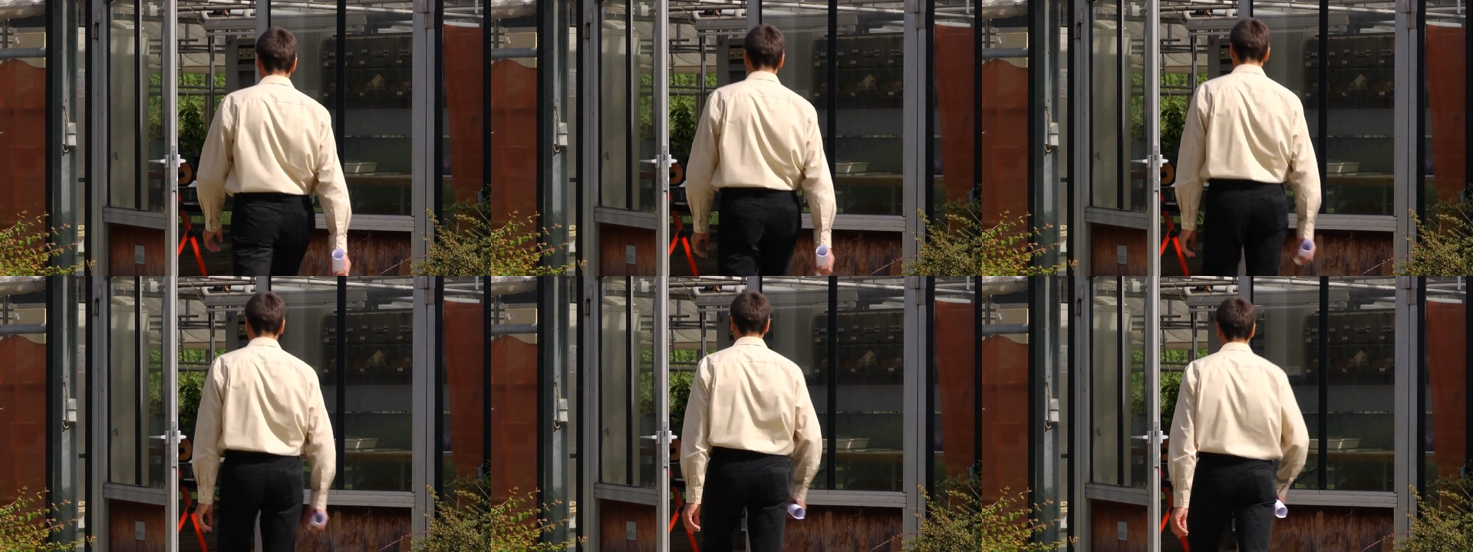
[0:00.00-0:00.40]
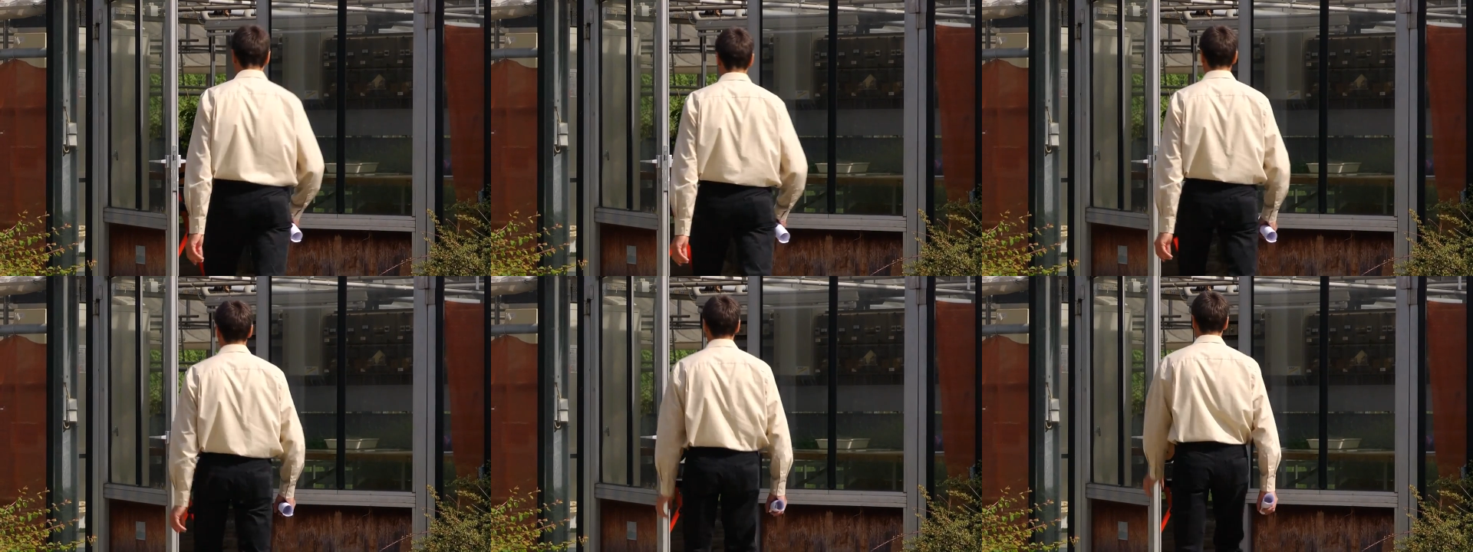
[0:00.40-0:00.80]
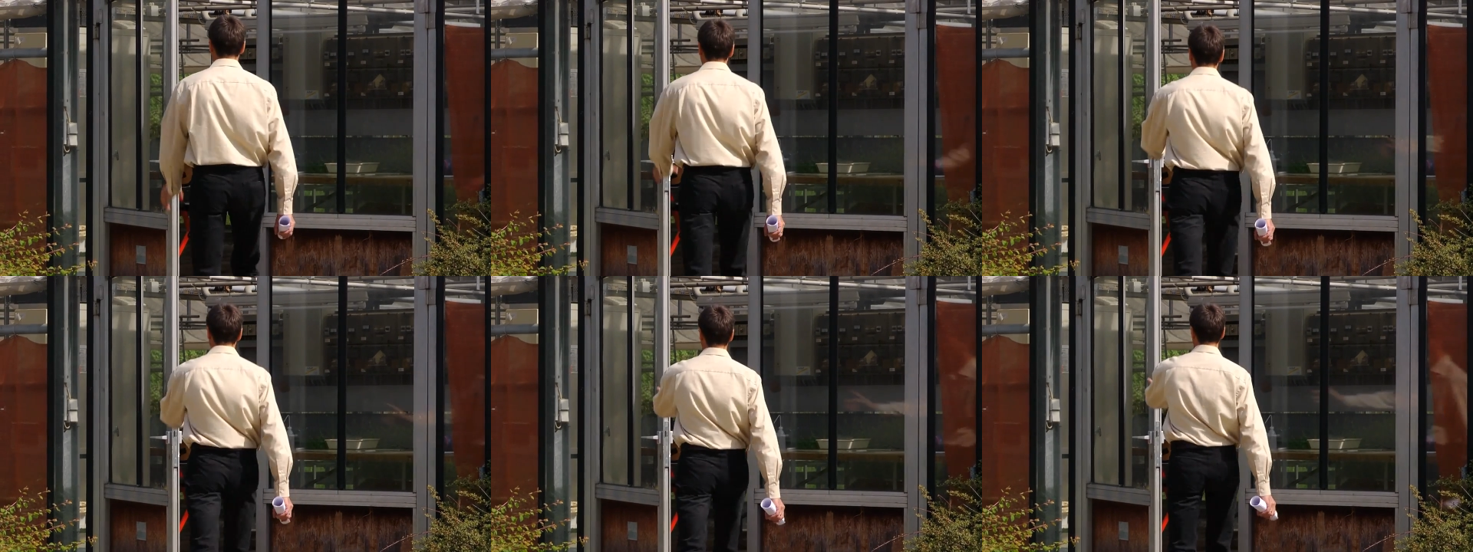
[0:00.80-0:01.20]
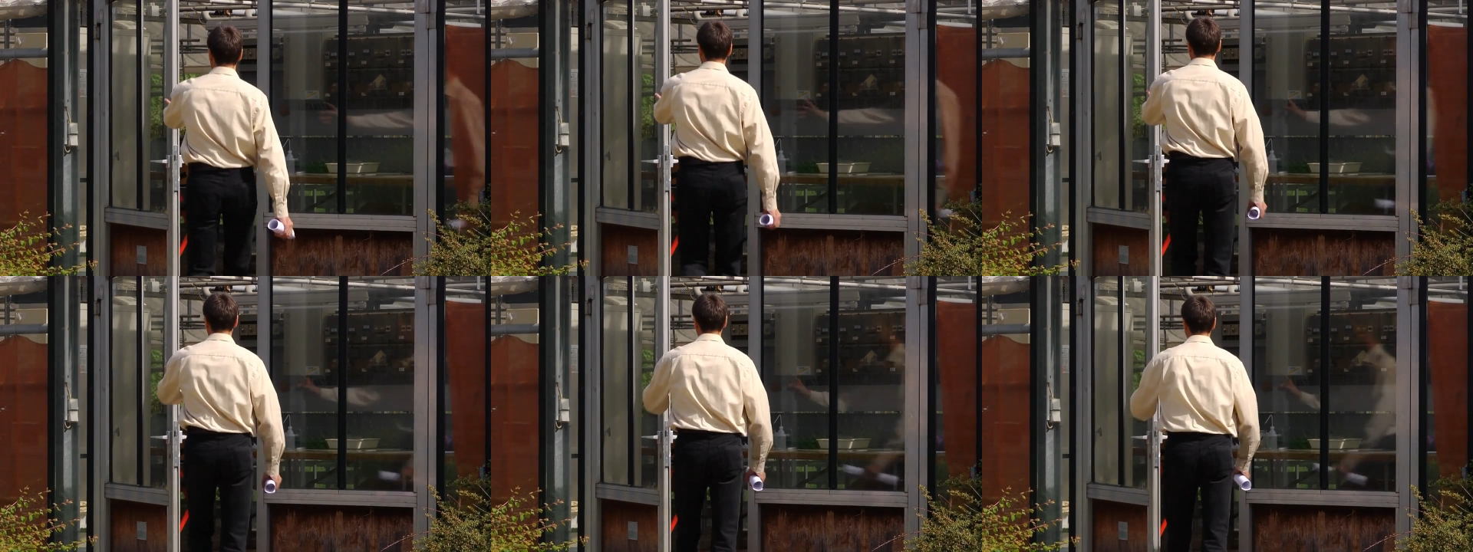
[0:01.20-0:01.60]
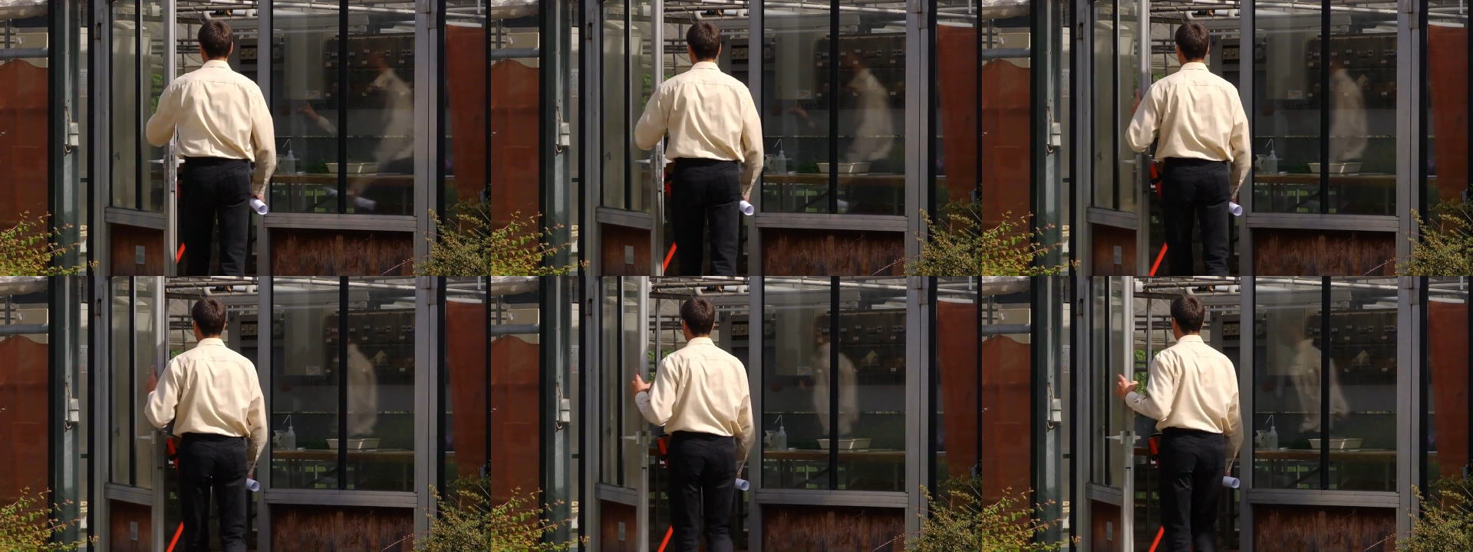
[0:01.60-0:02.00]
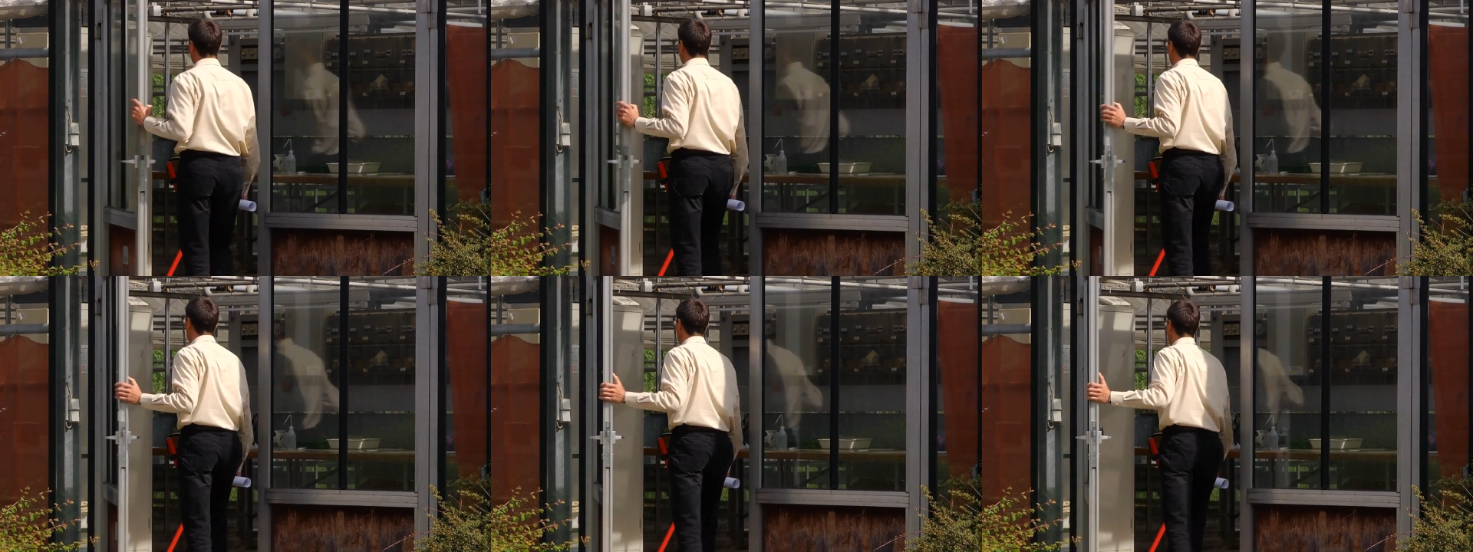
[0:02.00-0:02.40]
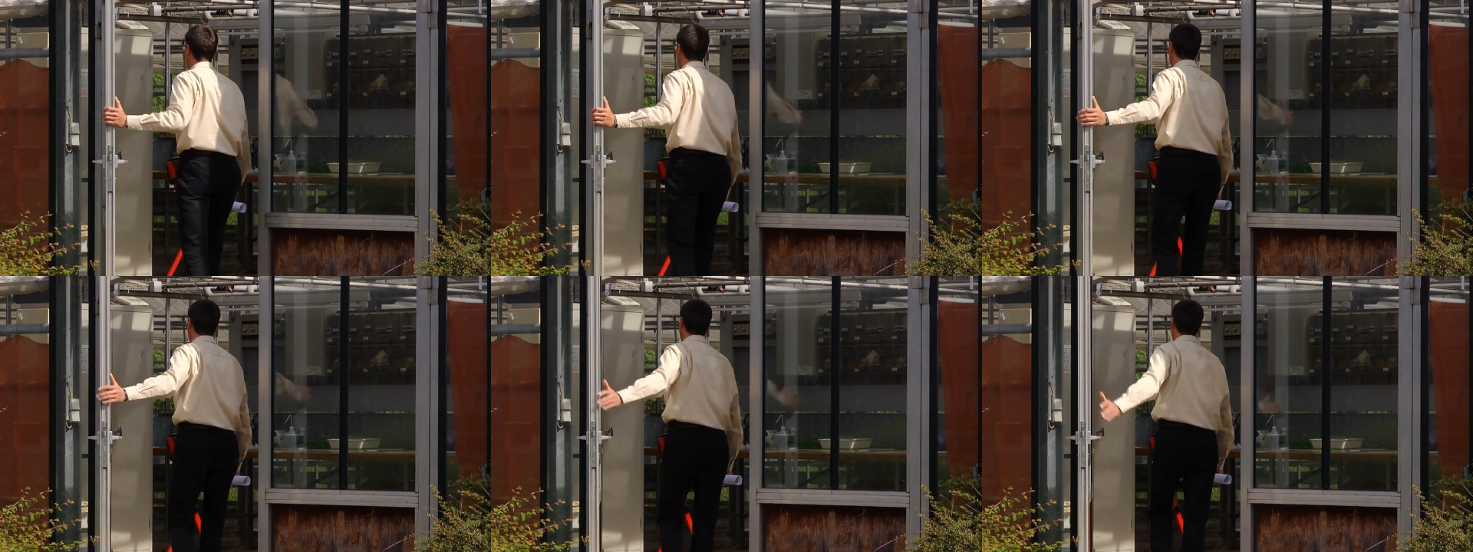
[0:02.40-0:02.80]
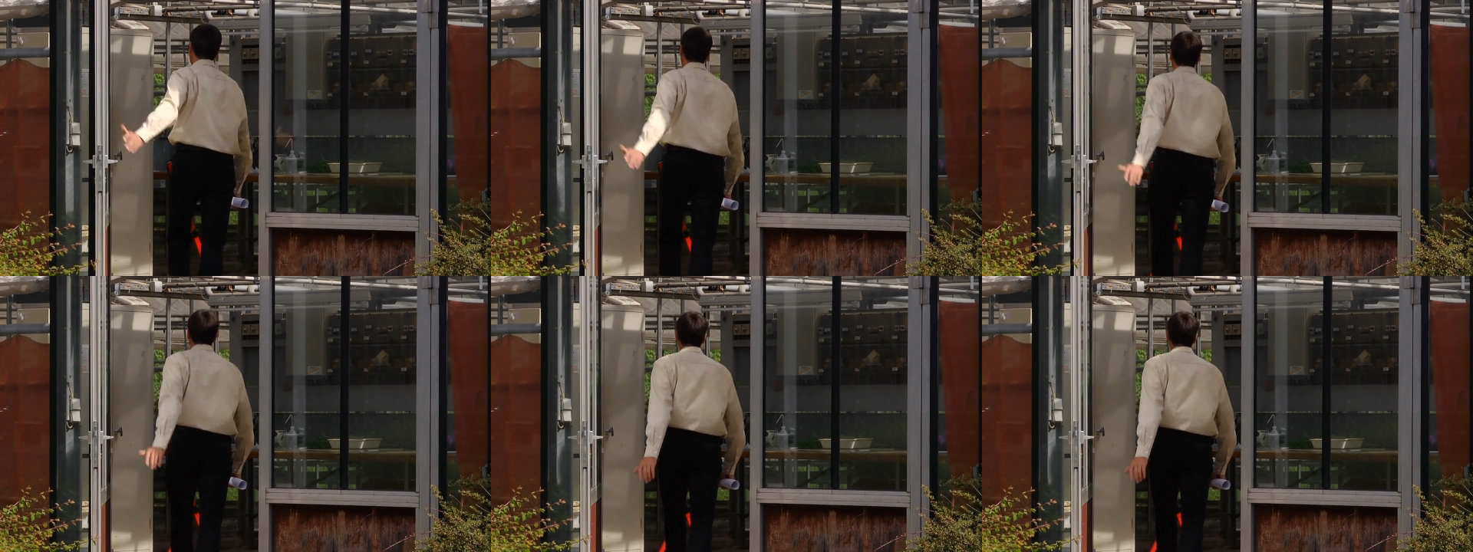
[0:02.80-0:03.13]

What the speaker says: No face is visible, so there are no lips to read.